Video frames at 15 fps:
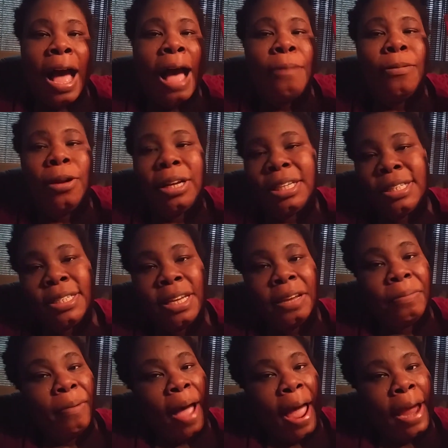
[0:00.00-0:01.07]
I'm gonna
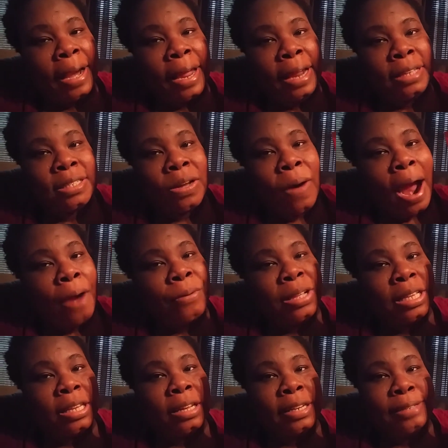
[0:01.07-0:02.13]
continue buying it. So I
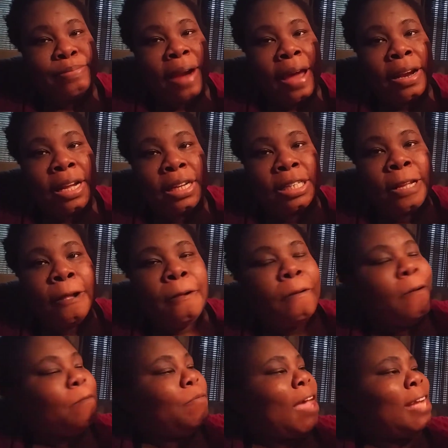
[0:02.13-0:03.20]
really love this product.
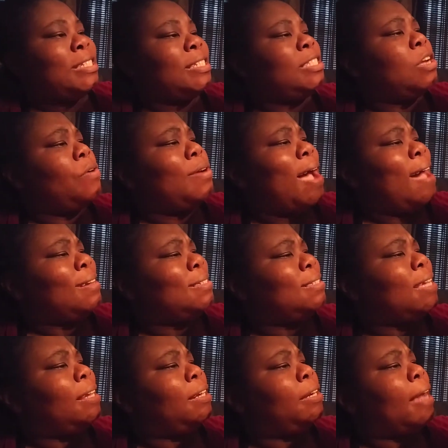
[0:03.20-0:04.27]
I just don't know how to
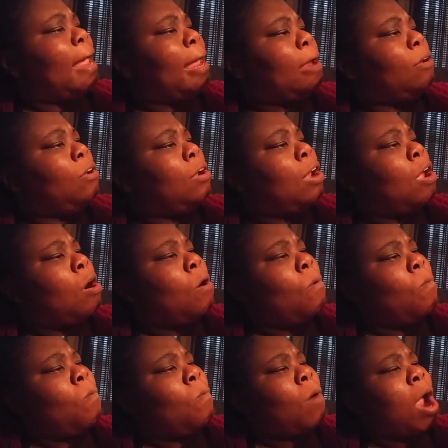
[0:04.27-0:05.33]
say the name,
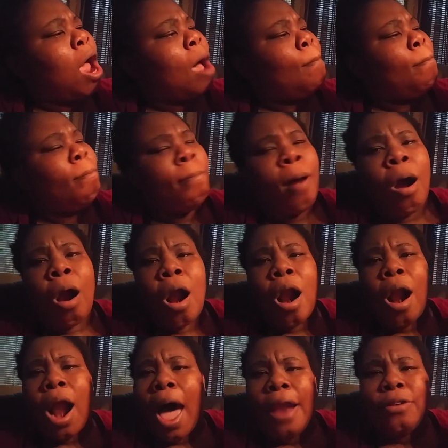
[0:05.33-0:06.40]
Laura
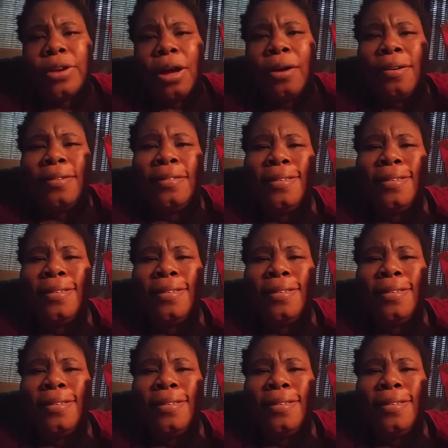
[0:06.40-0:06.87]
Bar. I don't know,